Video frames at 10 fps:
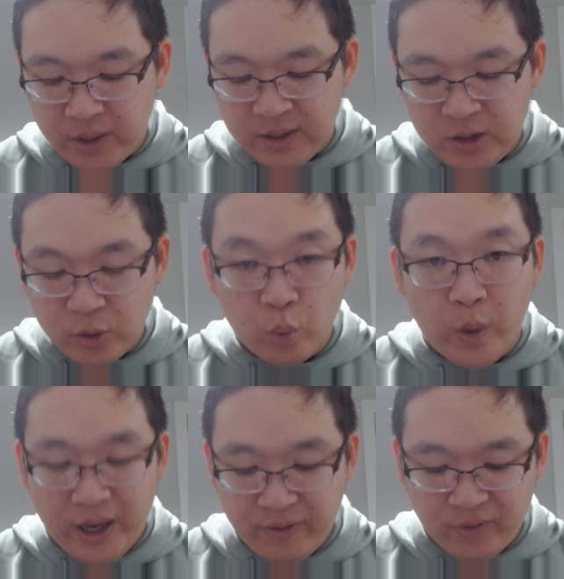put into
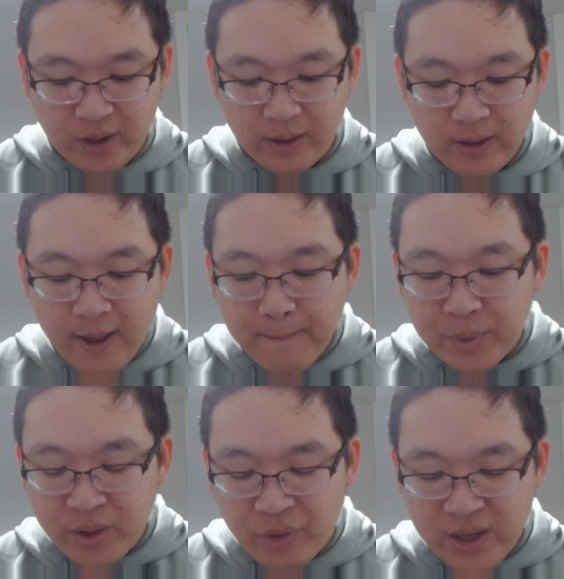Wayfair.
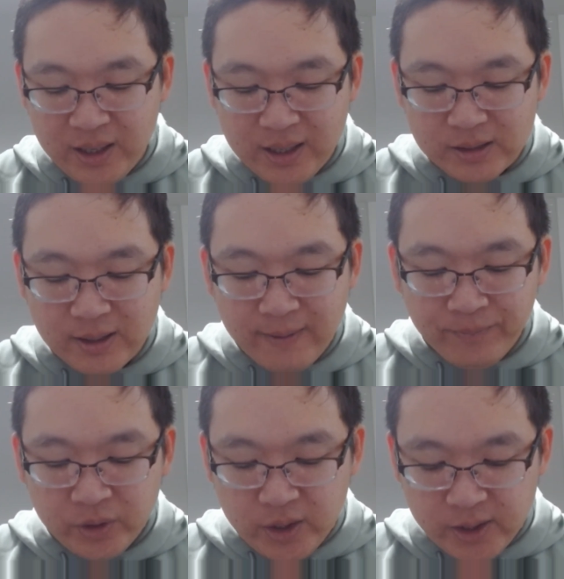But the thing is,
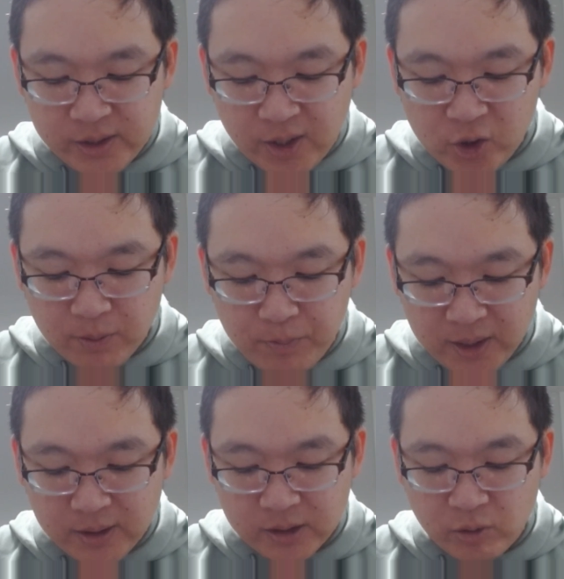there's such a
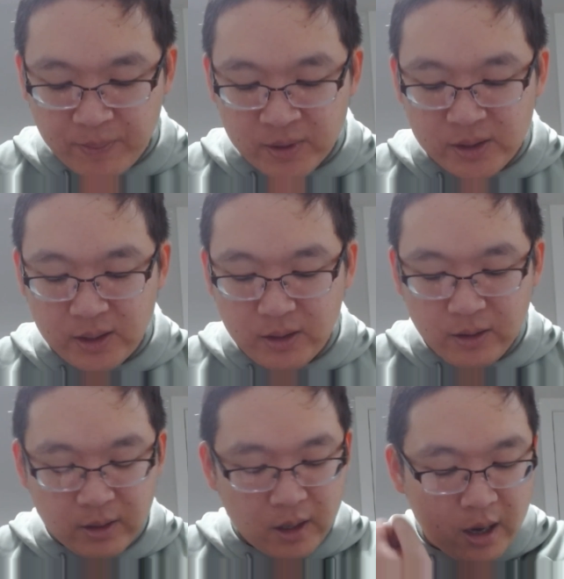big discrepancy
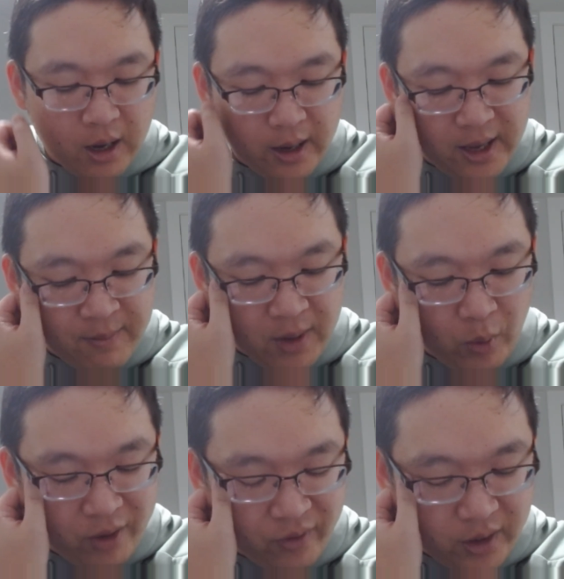in my
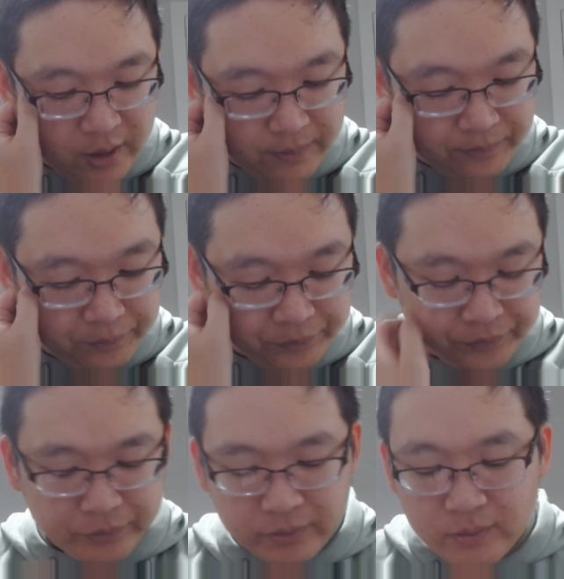Wayfair
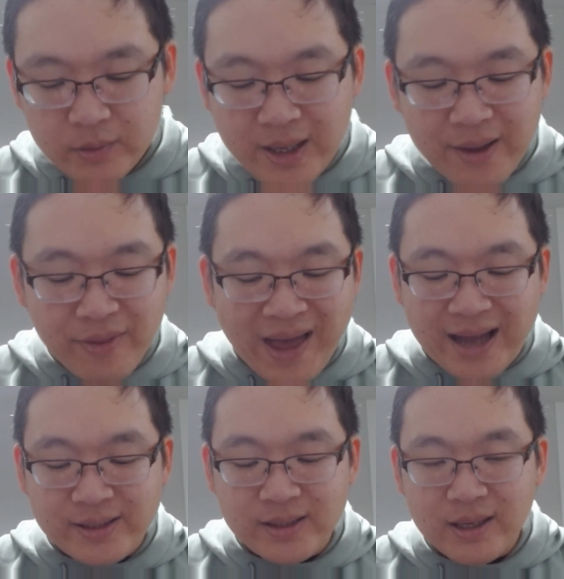
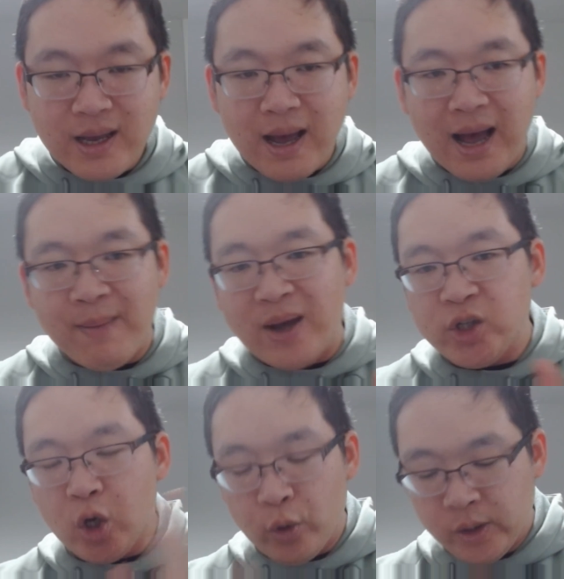that I'm
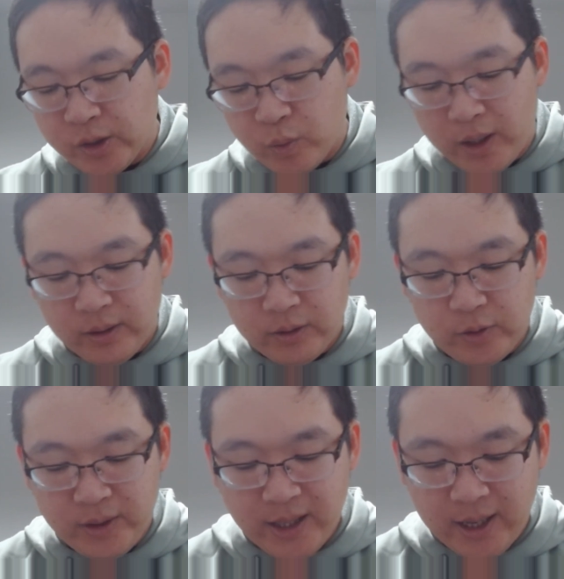actually holding this one
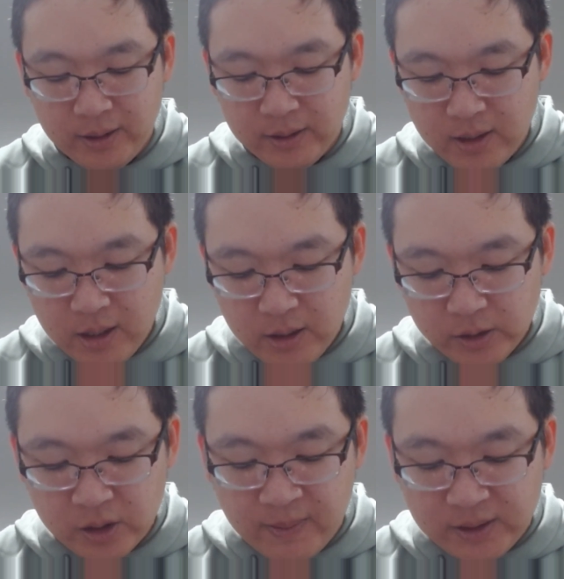to the end.
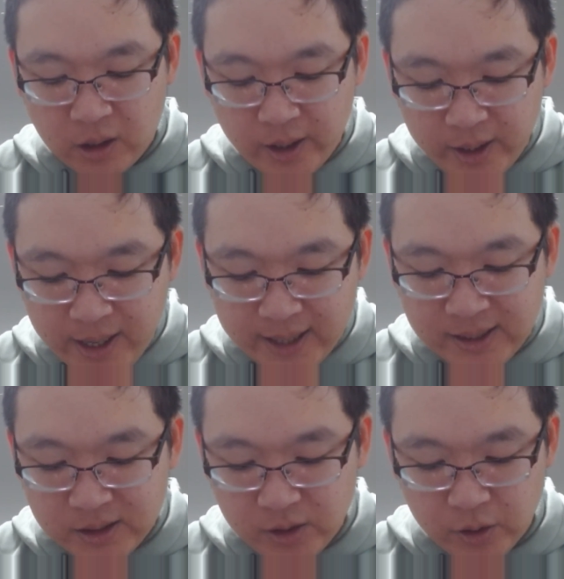So I'm targeting
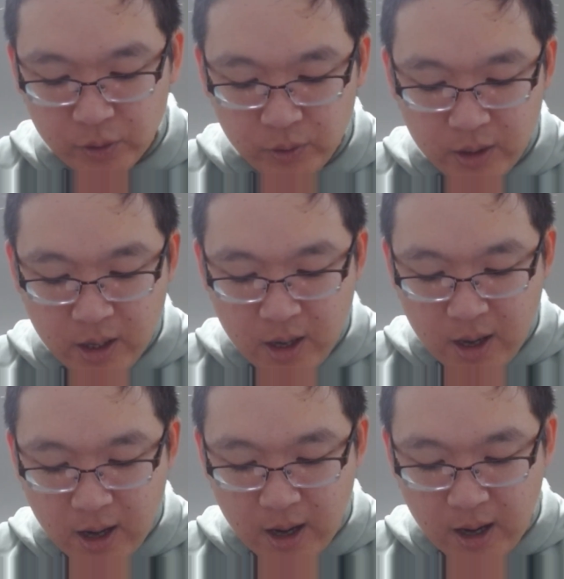XSU,
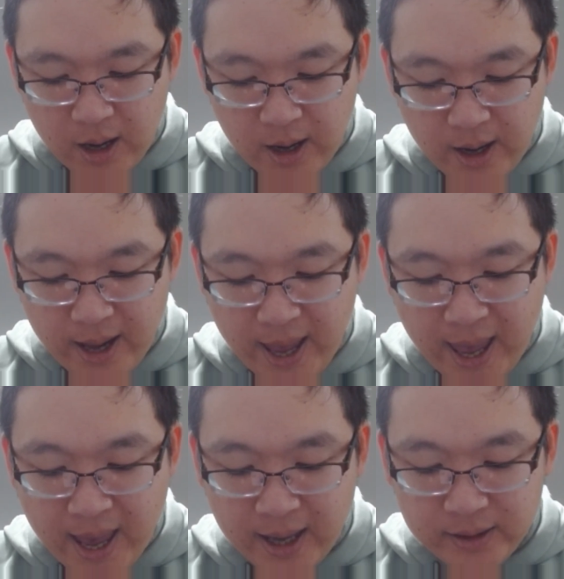
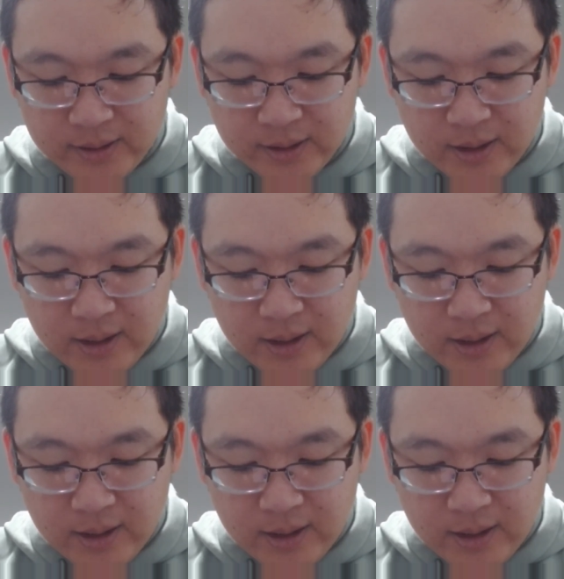and